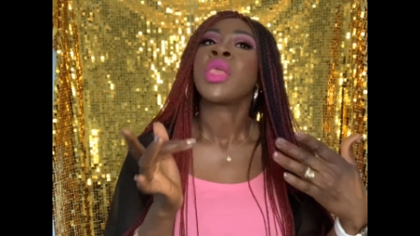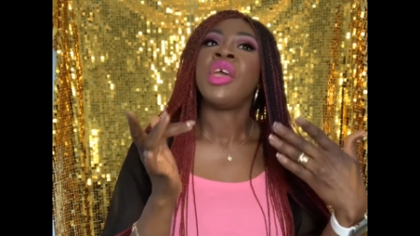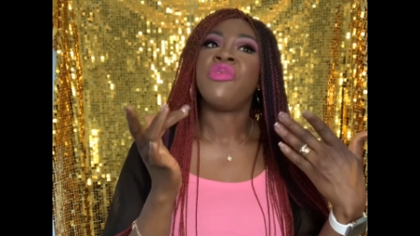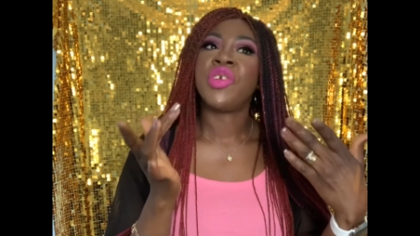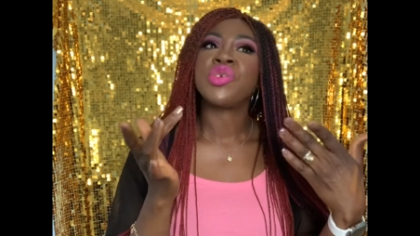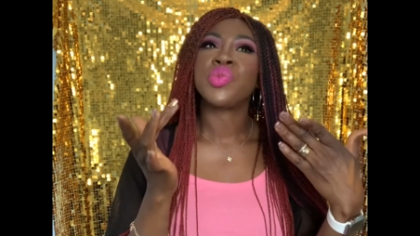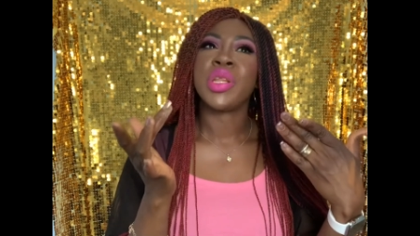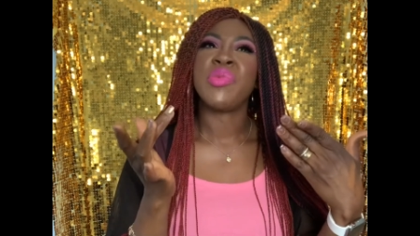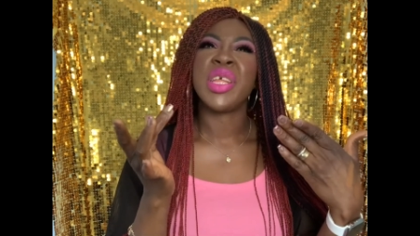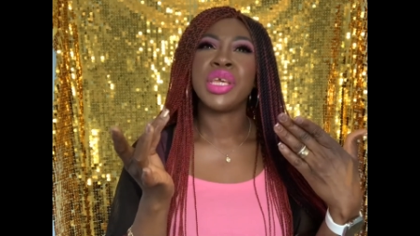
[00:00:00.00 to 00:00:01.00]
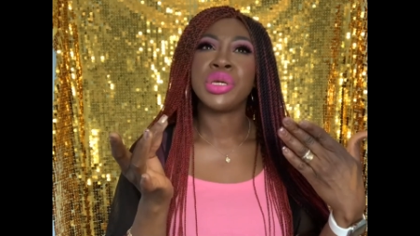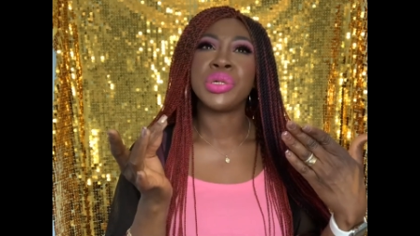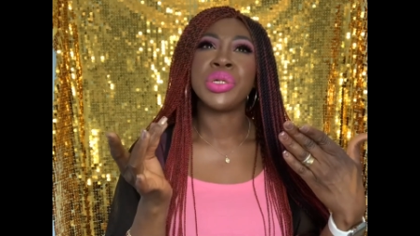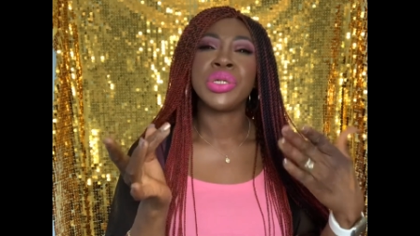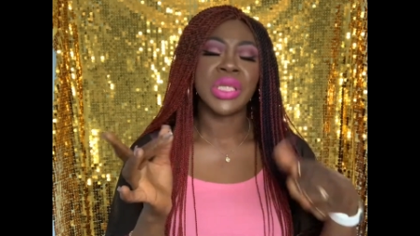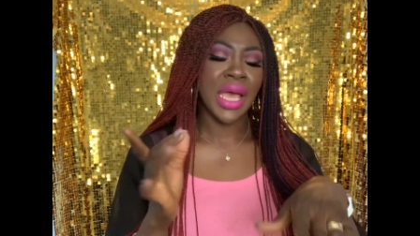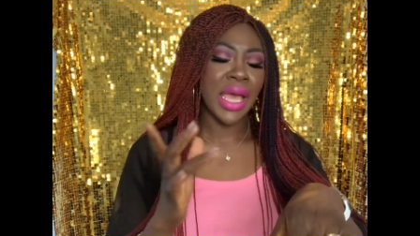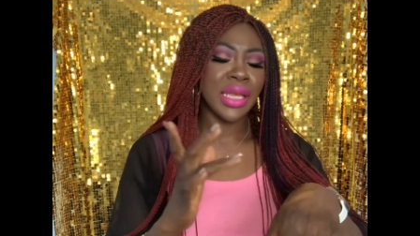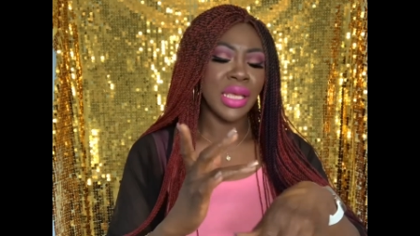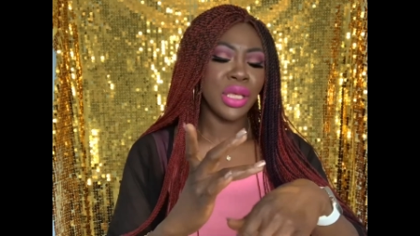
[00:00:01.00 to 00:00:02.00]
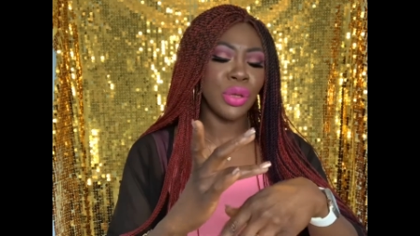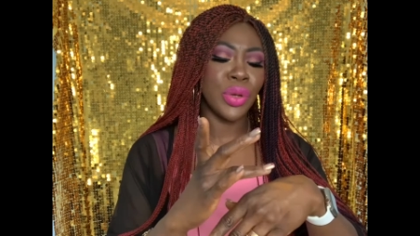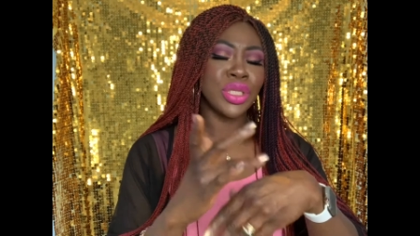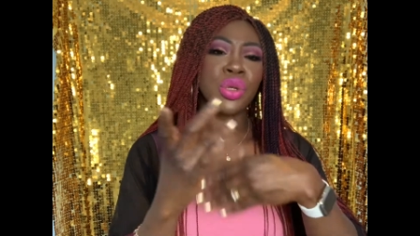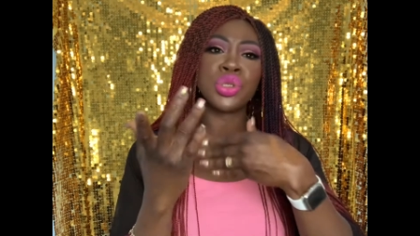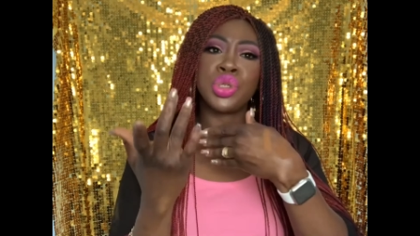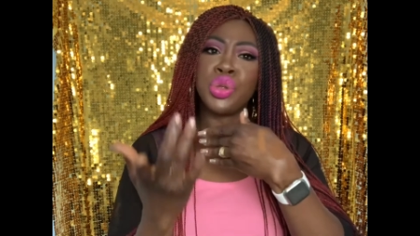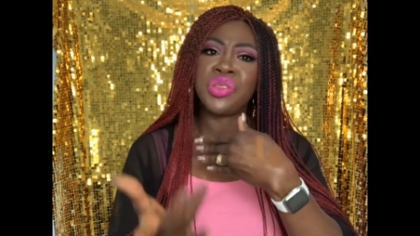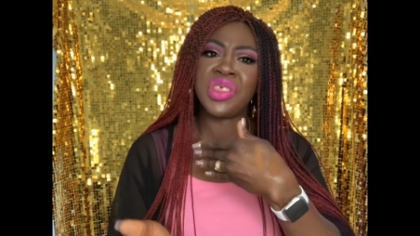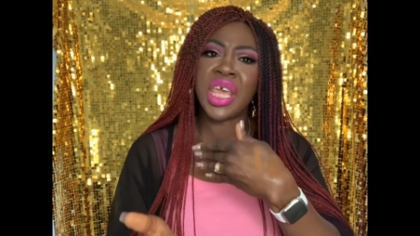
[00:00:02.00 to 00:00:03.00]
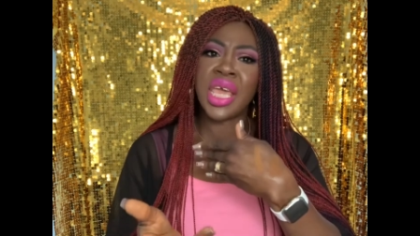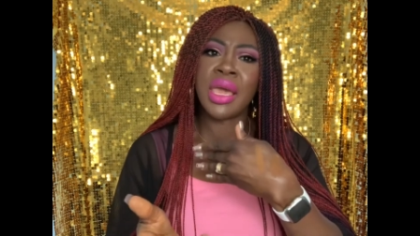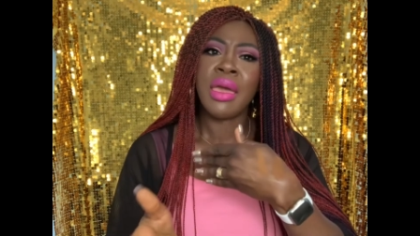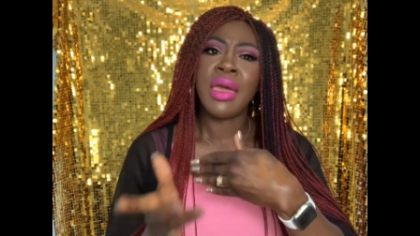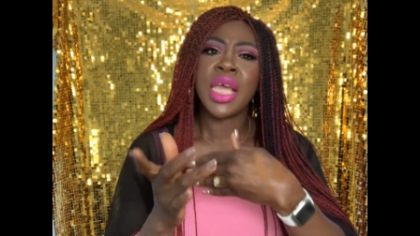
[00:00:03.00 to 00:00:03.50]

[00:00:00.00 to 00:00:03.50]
It feels really, really good, and you know, it's not too thick.